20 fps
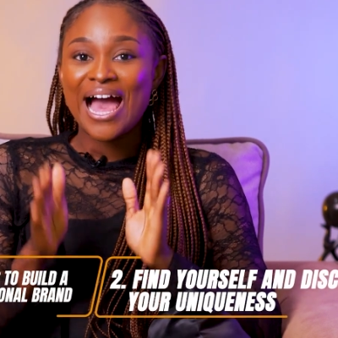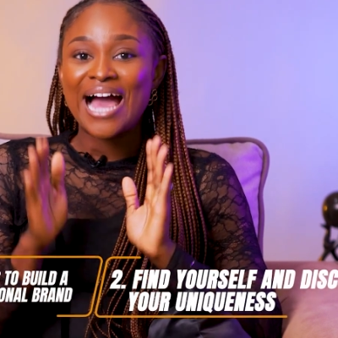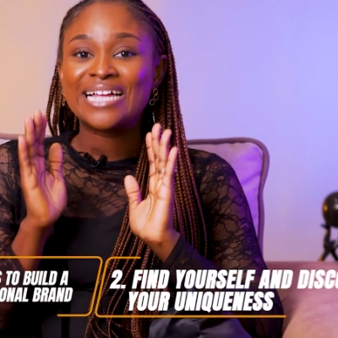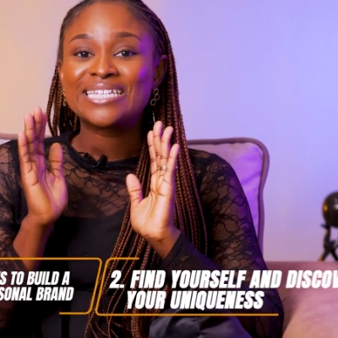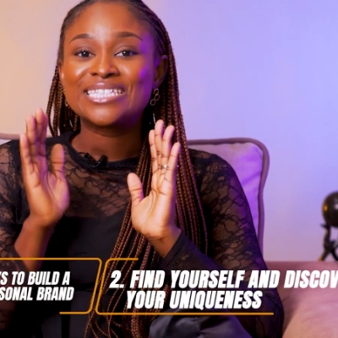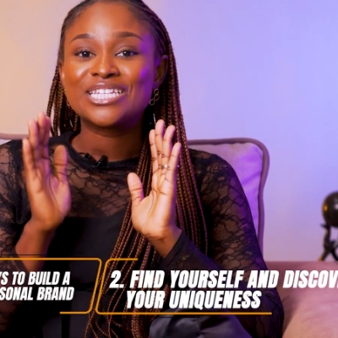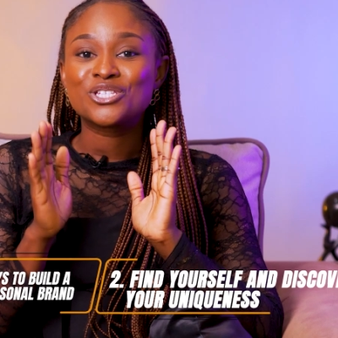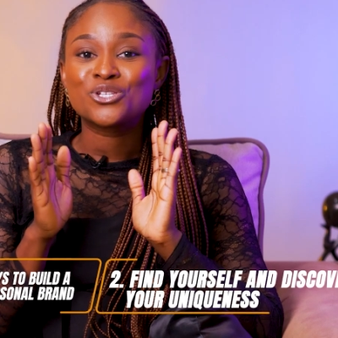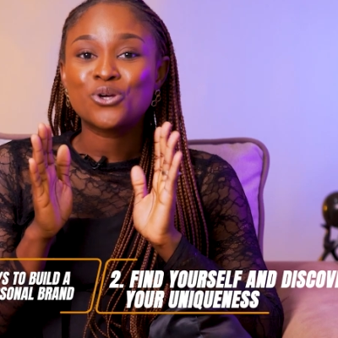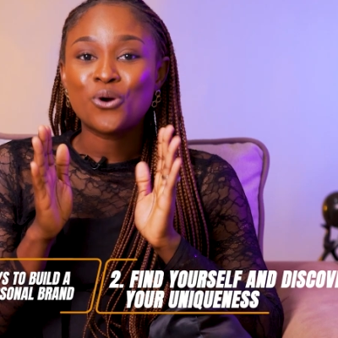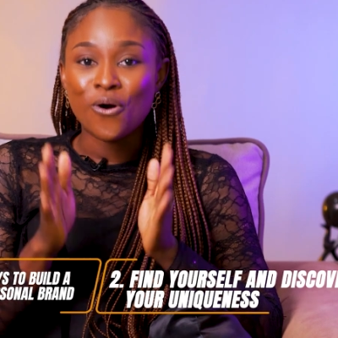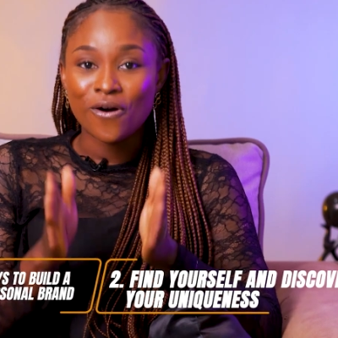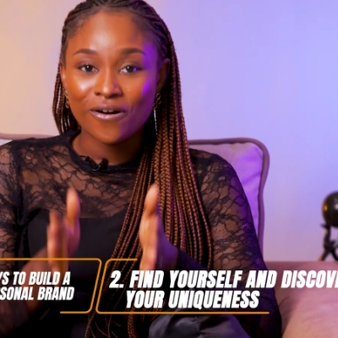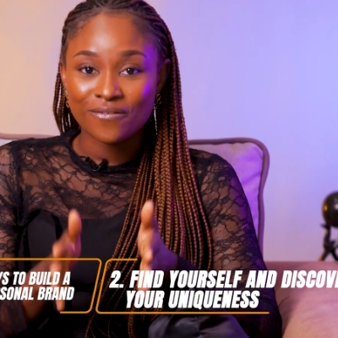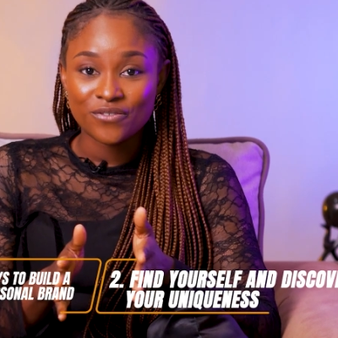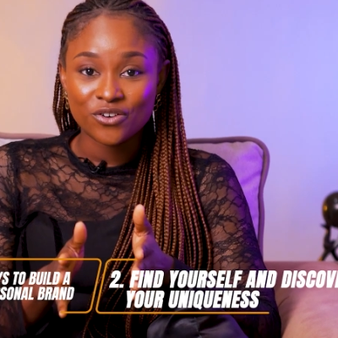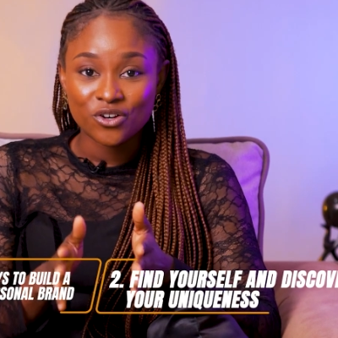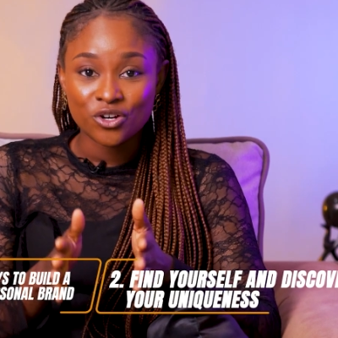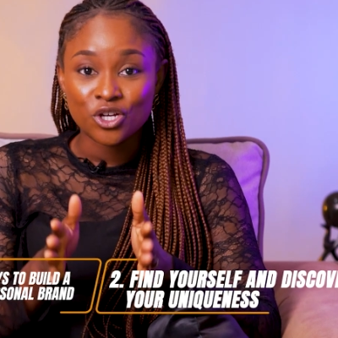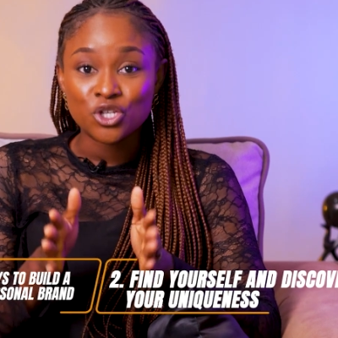and
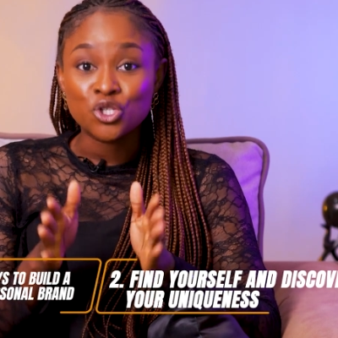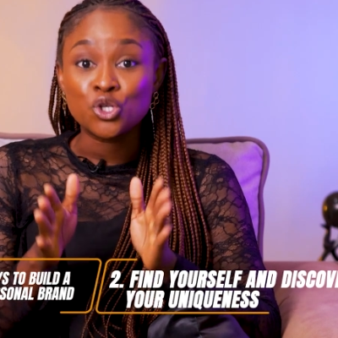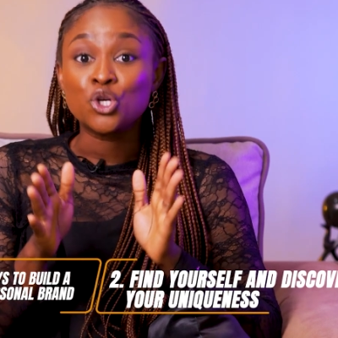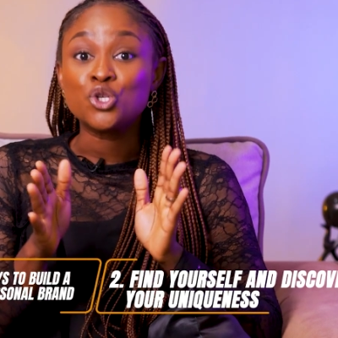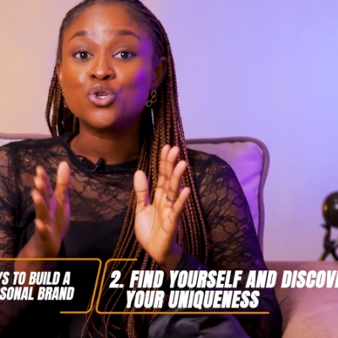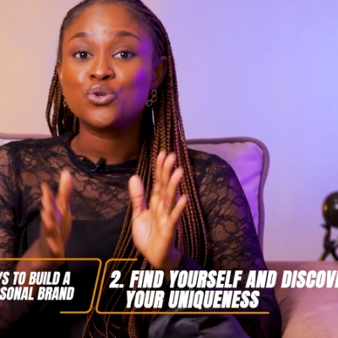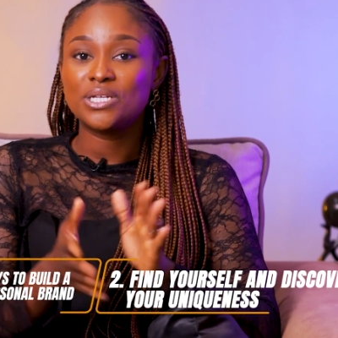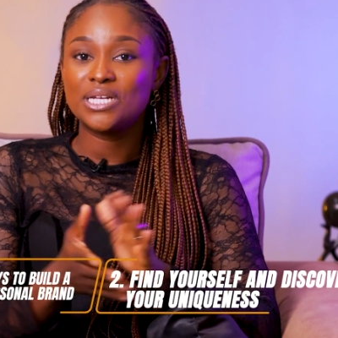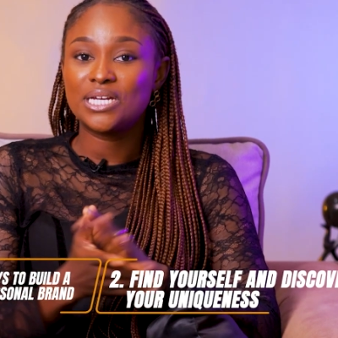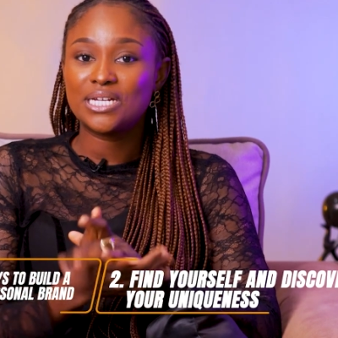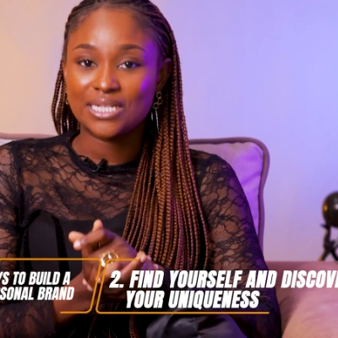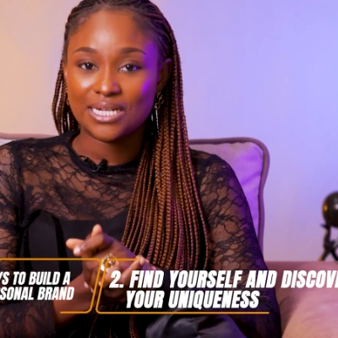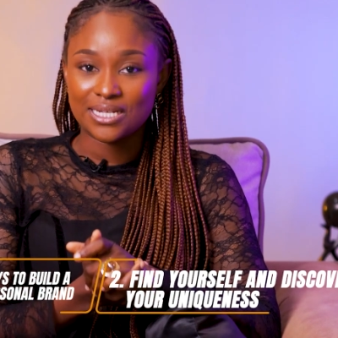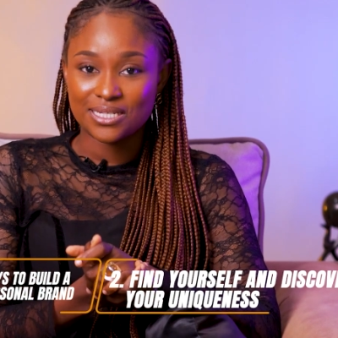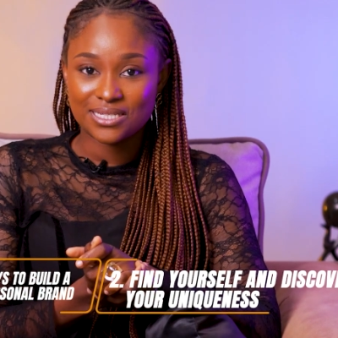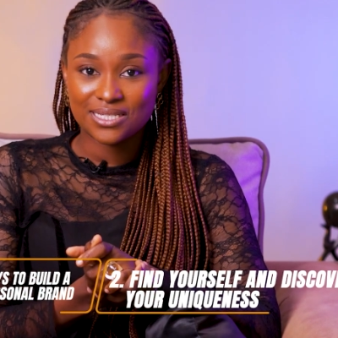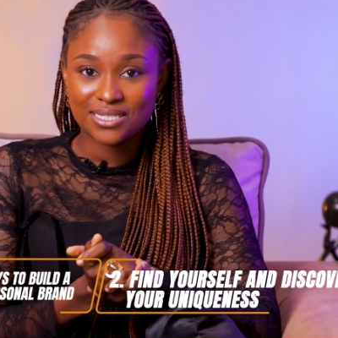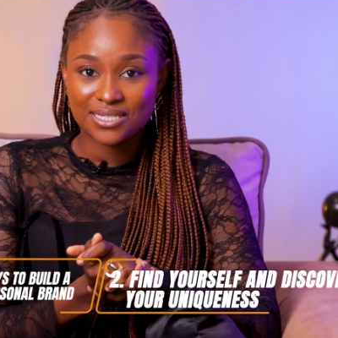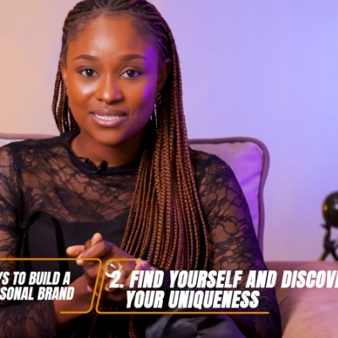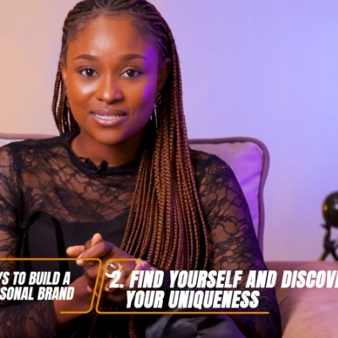discover your
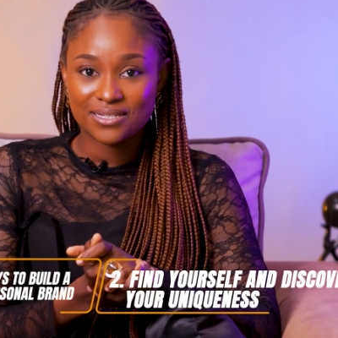uniqueness.